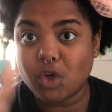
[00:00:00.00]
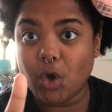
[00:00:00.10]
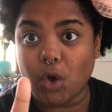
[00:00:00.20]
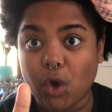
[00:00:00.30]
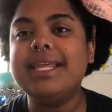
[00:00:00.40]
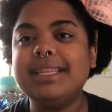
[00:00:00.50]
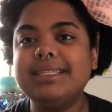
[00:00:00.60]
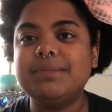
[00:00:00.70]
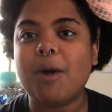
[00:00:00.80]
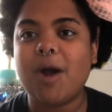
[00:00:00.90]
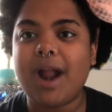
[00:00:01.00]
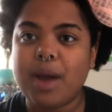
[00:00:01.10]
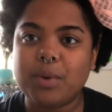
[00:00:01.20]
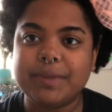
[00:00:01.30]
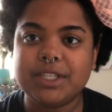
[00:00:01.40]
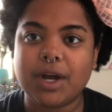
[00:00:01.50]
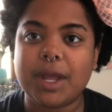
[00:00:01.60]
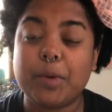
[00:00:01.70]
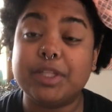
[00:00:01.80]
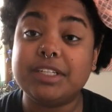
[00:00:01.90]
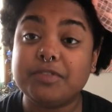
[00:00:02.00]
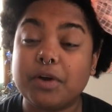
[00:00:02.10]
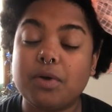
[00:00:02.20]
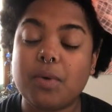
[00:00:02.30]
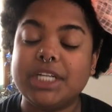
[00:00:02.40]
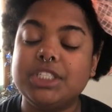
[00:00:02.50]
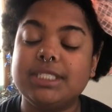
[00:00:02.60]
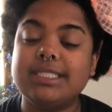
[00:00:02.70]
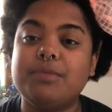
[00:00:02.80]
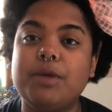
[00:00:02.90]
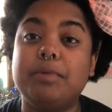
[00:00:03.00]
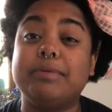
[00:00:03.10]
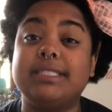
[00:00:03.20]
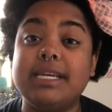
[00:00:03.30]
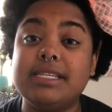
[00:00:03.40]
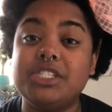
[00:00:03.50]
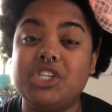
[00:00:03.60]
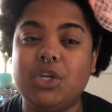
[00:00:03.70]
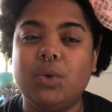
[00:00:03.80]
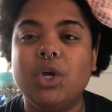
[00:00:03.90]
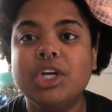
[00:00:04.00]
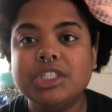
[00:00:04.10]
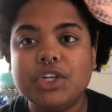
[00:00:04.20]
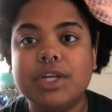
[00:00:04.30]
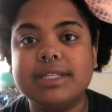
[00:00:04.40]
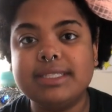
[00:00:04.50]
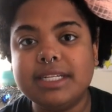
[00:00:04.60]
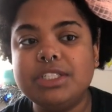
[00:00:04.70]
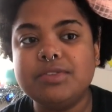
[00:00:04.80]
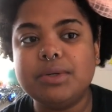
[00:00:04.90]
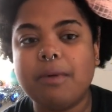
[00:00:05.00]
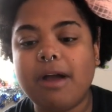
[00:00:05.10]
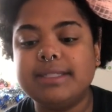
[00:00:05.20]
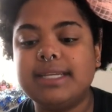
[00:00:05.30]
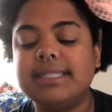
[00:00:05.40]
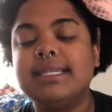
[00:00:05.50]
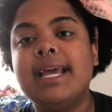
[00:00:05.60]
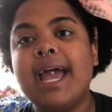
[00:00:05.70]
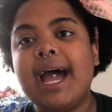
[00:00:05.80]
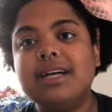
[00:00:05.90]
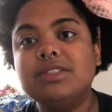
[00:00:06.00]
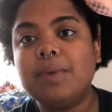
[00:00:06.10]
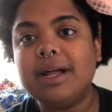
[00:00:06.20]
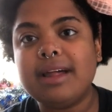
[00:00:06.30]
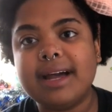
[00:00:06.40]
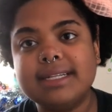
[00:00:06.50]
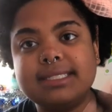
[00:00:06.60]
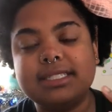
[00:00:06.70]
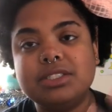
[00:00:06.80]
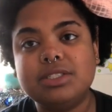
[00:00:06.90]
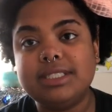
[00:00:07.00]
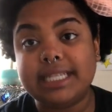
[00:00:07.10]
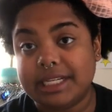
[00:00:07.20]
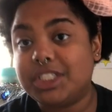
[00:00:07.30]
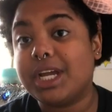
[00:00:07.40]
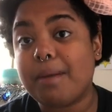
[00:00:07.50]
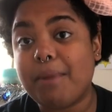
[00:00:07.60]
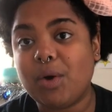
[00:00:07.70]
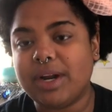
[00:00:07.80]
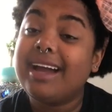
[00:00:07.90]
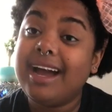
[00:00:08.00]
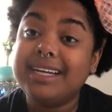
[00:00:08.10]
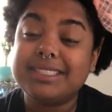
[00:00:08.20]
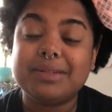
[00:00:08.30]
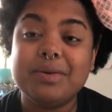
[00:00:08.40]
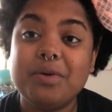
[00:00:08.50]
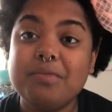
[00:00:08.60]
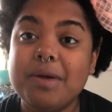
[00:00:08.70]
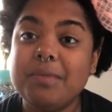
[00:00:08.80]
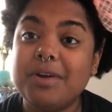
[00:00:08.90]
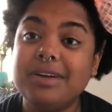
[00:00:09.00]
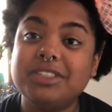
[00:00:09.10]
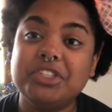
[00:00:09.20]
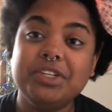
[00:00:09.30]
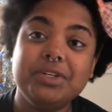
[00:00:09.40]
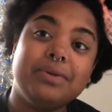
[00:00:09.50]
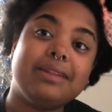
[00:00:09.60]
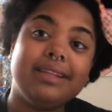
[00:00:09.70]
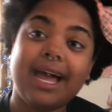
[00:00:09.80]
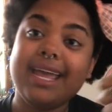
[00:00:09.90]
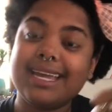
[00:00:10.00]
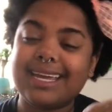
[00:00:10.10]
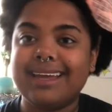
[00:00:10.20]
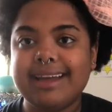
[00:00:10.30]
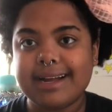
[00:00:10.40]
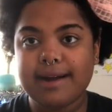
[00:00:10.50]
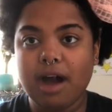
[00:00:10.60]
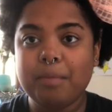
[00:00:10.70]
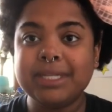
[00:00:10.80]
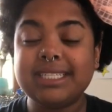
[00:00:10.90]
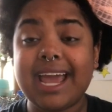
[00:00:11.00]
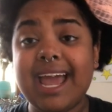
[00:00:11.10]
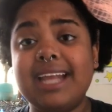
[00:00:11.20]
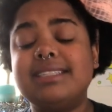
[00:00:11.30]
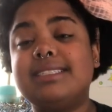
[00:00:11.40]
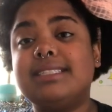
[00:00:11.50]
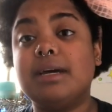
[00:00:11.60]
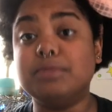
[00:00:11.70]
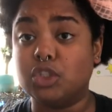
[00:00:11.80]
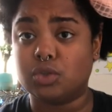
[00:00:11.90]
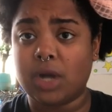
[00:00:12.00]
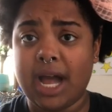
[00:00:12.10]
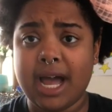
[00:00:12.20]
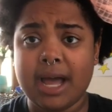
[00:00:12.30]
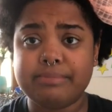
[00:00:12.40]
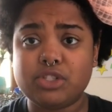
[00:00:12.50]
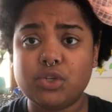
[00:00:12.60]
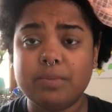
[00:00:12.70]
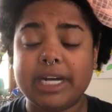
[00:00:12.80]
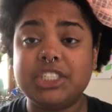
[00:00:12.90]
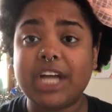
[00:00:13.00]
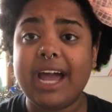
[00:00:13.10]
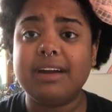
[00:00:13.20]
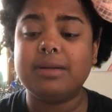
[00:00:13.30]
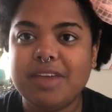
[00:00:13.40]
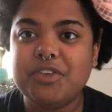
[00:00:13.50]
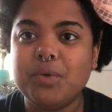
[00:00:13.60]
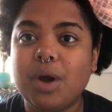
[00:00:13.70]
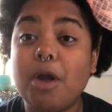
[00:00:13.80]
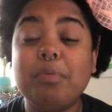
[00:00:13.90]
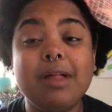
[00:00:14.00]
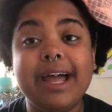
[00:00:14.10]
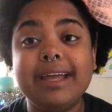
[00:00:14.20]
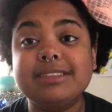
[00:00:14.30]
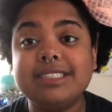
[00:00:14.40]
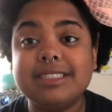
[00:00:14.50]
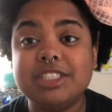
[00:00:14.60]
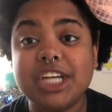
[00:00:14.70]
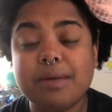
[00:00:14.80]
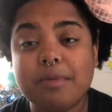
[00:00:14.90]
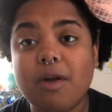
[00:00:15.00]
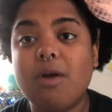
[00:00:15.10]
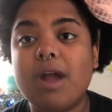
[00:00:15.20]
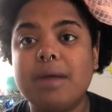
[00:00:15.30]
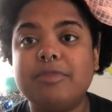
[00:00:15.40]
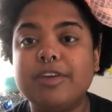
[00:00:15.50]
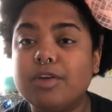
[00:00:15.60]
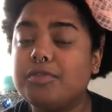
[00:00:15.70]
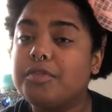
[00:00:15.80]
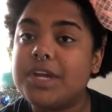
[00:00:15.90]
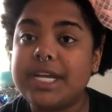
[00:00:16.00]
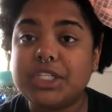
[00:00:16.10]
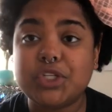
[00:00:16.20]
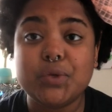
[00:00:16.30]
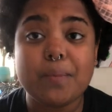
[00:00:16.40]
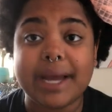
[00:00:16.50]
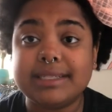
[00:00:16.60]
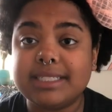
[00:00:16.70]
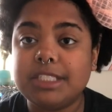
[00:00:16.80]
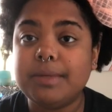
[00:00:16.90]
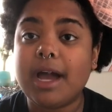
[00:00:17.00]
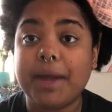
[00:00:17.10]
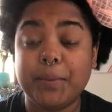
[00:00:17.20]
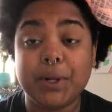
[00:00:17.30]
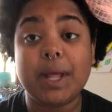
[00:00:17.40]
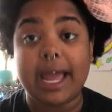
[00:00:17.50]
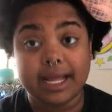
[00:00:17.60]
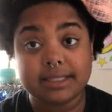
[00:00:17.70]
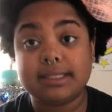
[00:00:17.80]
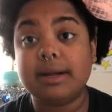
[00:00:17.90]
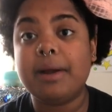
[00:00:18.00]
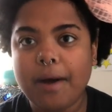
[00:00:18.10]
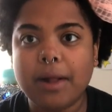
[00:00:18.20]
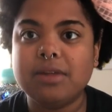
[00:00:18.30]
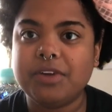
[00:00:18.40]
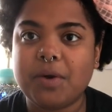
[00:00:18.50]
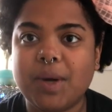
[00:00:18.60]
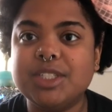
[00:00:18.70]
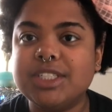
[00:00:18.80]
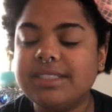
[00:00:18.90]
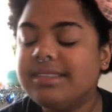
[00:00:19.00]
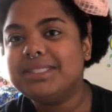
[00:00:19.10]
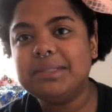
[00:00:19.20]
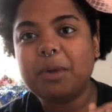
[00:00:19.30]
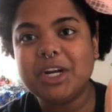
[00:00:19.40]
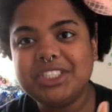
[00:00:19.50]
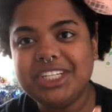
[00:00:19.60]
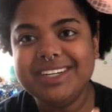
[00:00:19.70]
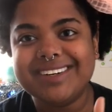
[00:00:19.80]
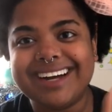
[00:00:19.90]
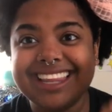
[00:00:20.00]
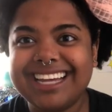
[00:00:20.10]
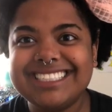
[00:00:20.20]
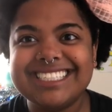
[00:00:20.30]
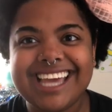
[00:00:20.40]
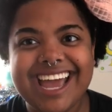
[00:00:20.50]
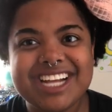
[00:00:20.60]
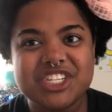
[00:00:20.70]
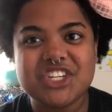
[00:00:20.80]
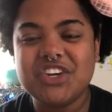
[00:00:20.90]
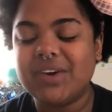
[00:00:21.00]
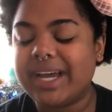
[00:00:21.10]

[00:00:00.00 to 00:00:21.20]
2. In this part, I will be talking about the difficult questions that may be presented to you during this interview process, as well as the teaching component. Guys, remember to like, comment, and subscribe to my channel. If you are applying to the JET program, feel free to message me. I will answer all of your questions. This is part two. Let's get to